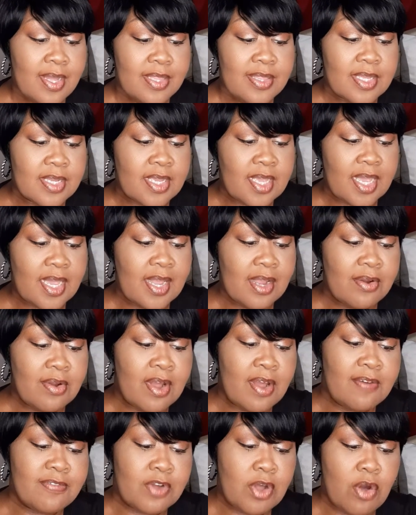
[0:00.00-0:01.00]
the Care
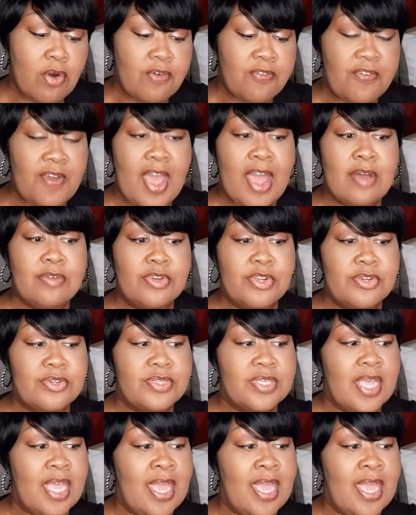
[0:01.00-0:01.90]
of co-founders.